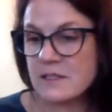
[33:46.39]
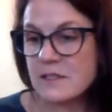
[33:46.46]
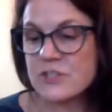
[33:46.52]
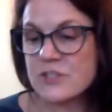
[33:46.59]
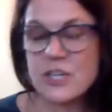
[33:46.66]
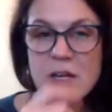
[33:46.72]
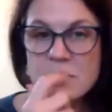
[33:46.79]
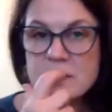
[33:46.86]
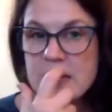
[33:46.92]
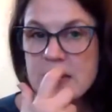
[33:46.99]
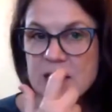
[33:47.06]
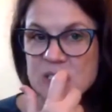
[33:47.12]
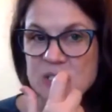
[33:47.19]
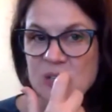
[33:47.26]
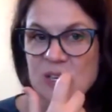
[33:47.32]
child
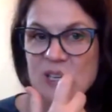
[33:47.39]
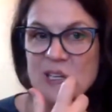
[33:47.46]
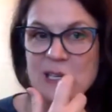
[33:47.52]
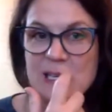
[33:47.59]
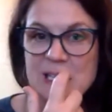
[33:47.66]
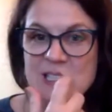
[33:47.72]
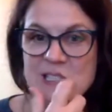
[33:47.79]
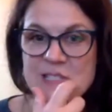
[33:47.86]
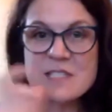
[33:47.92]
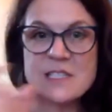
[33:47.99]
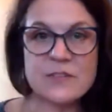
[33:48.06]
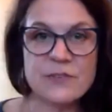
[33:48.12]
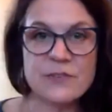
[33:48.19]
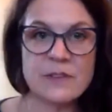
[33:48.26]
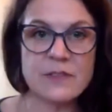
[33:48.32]
tax credit is
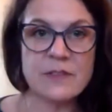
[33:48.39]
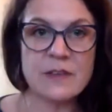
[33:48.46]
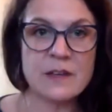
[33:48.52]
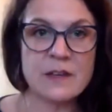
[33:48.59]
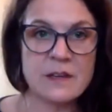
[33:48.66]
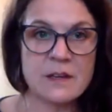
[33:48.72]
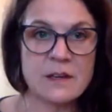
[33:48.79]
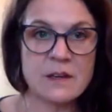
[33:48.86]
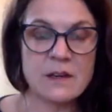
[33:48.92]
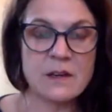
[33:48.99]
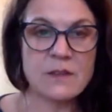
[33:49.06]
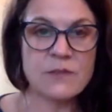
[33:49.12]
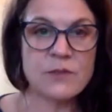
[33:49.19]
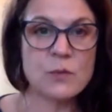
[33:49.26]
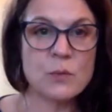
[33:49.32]
different than
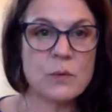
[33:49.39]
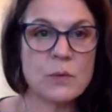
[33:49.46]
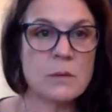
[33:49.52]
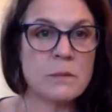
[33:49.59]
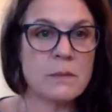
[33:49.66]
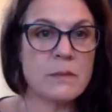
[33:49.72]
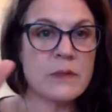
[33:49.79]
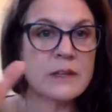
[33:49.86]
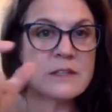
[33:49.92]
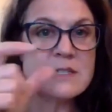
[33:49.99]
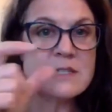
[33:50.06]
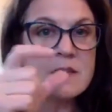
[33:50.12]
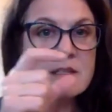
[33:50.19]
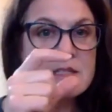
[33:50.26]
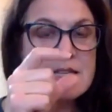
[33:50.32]
if you were like
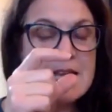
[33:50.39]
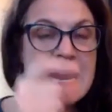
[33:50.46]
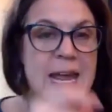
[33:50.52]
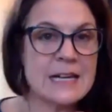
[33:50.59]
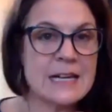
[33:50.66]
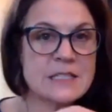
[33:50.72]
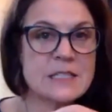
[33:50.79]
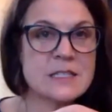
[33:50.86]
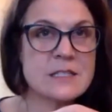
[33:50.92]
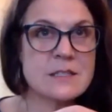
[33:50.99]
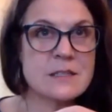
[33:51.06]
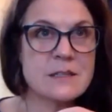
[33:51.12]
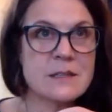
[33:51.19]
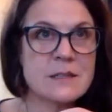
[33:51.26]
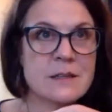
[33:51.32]
the tax
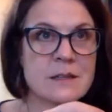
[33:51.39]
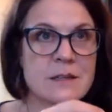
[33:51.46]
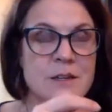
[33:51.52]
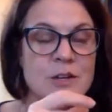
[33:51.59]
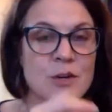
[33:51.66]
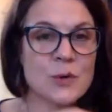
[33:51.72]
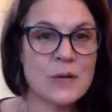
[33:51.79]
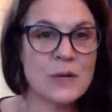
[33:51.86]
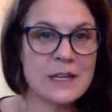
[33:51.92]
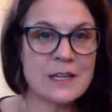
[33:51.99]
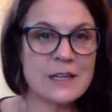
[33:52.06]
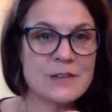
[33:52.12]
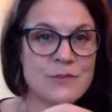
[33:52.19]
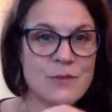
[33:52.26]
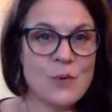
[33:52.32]

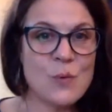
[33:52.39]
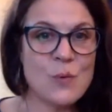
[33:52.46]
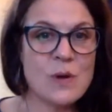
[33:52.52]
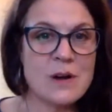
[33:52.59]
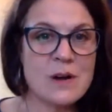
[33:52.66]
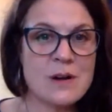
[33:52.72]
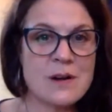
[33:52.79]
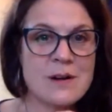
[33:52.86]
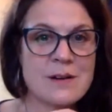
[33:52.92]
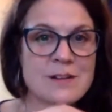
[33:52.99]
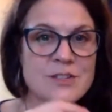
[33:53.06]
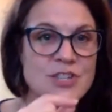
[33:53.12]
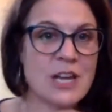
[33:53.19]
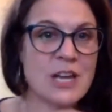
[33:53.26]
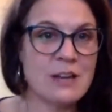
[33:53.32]
credit for
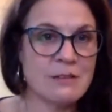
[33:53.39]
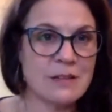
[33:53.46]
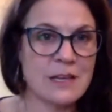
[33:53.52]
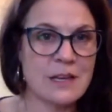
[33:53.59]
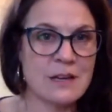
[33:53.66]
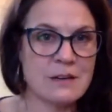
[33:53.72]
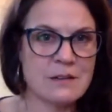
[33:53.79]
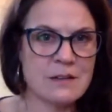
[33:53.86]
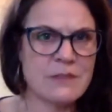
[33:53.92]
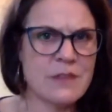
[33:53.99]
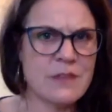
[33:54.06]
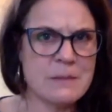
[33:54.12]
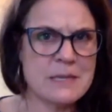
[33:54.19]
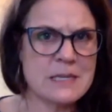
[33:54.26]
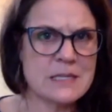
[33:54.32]
childcare, if
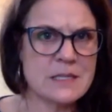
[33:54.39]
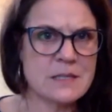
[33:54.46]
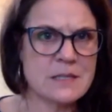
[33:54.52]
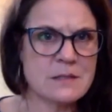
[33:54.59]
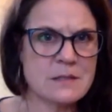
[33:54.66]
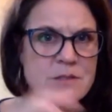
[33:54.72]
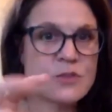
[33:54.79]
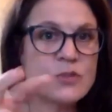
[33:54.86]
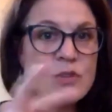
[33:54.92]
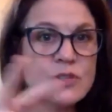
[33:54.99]
that makes sense. So